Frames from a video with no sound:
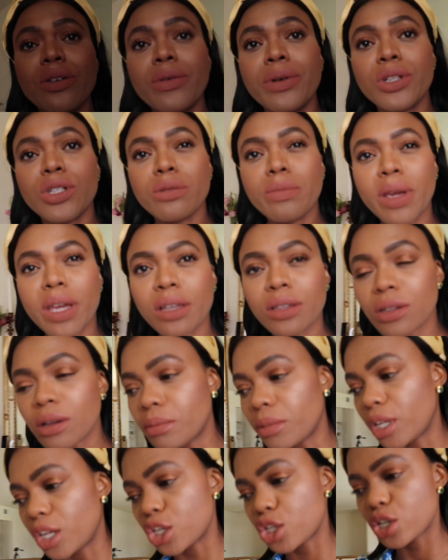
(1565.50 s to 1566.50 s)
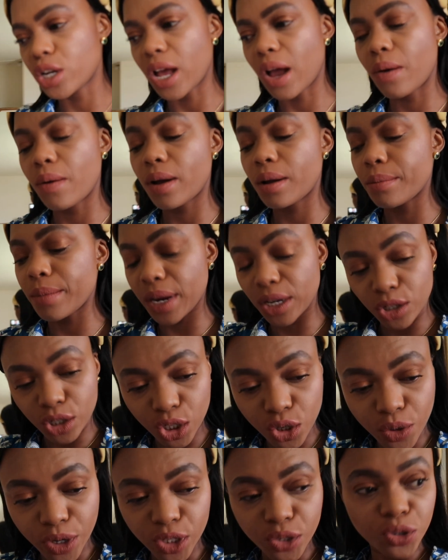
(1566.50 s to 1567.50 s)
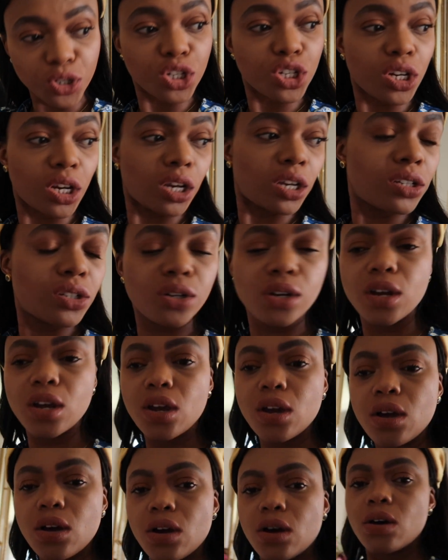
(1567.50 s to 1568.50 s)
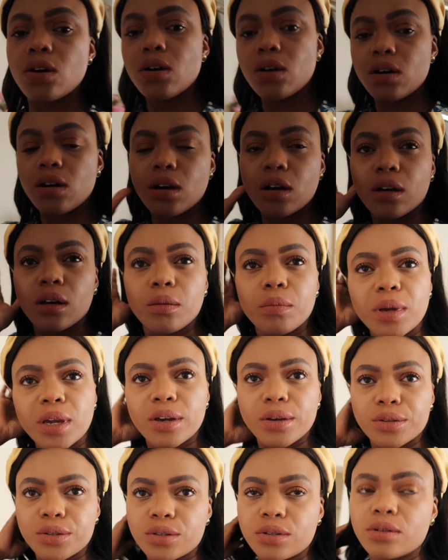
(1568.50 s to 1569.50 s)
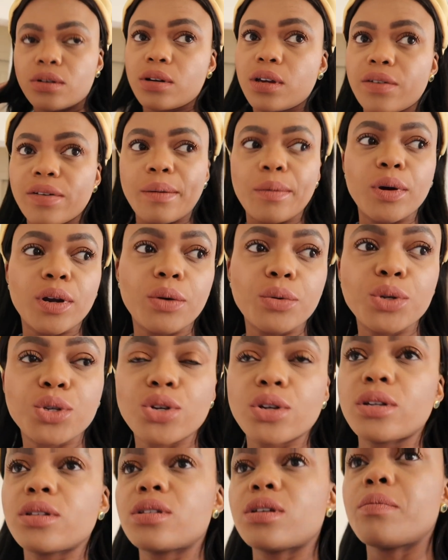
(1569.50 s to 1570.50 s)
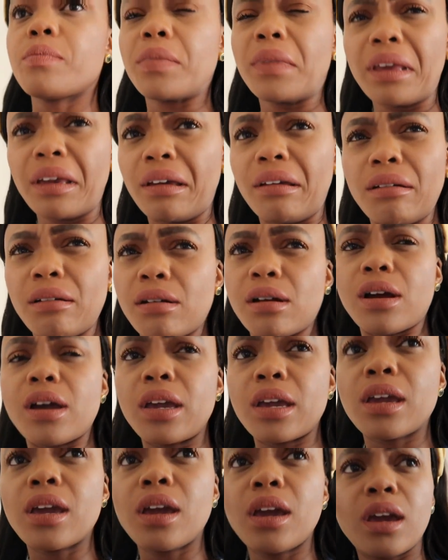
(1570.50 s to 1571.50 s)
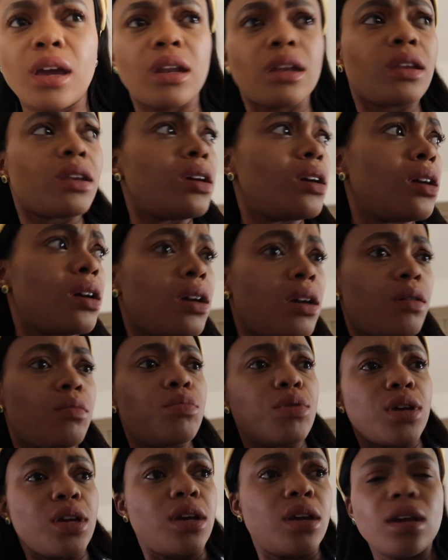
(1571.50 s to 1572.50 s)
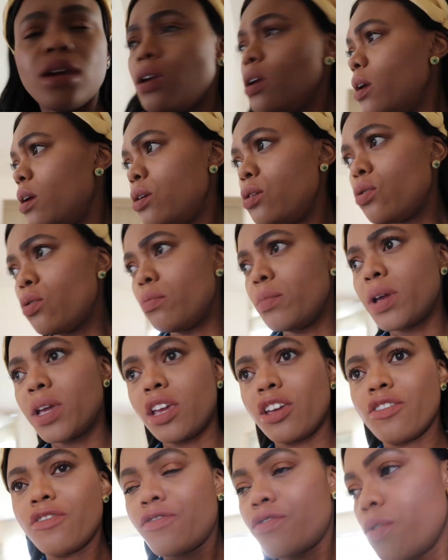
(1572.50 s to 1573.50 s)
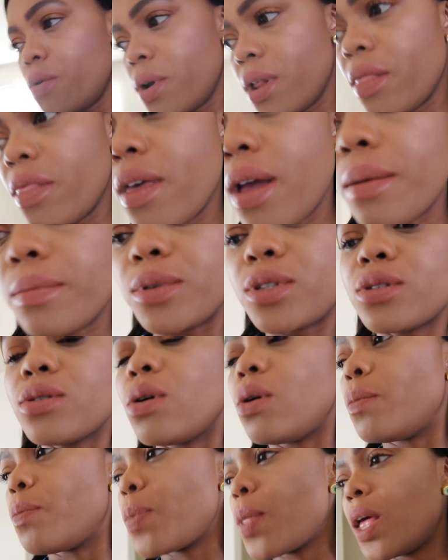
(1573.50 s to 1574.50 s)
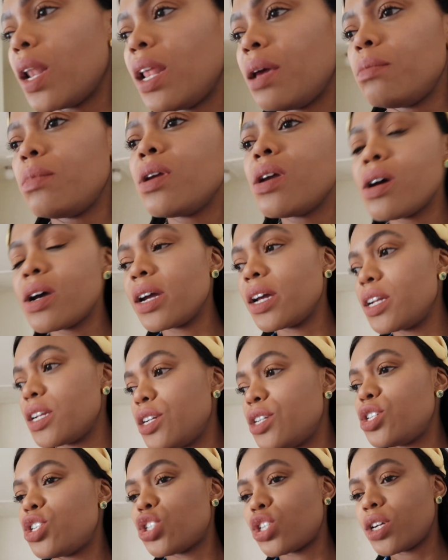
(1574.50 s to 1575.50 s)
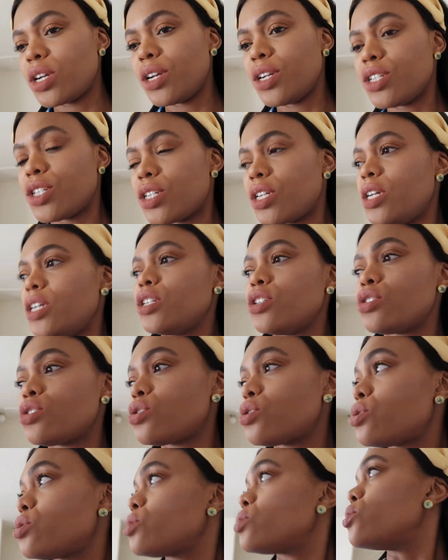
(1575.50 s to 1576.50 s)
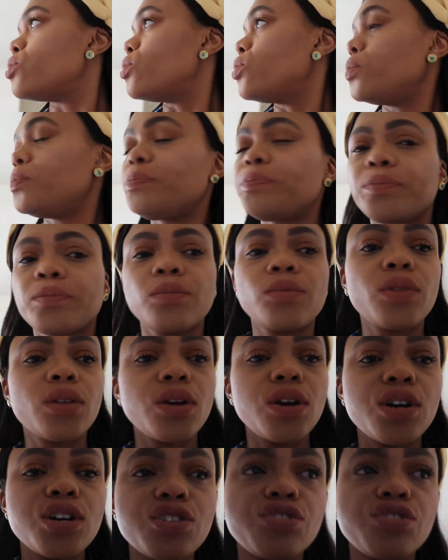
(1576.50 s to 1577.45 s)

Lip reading: going to make some lunch now. I'm actually going to change because, you know, if I'm gonna return something, I can't be, you know, making food in them. So let me go ahead and change into a